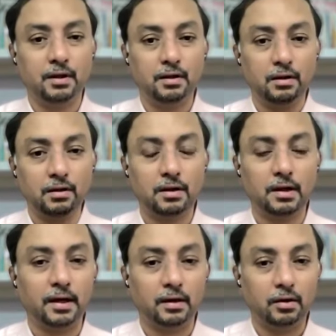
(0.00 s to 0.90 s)
This is
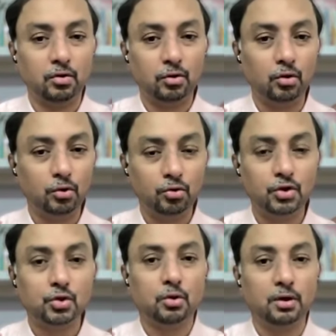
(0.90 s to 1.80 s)
the right. You don't use
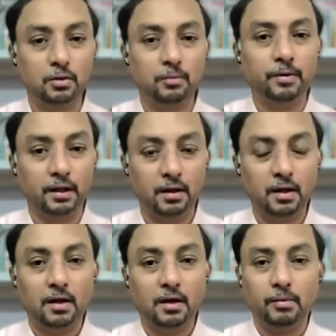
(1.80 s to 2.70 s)
your shoulder to breathe.
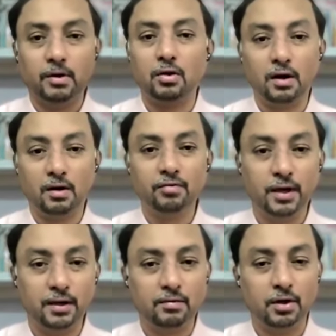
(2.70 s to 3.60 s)
But a lot
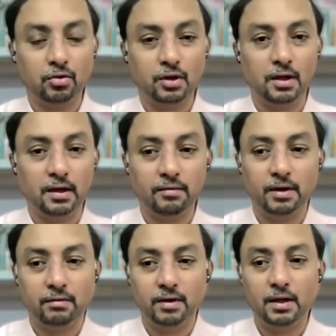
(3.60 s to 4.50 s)
of kids, when you see, right,
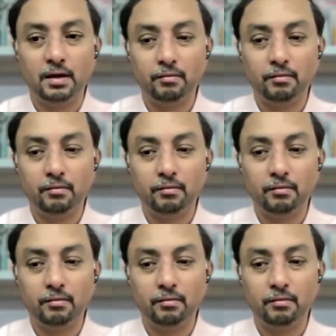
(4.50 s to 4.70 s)
when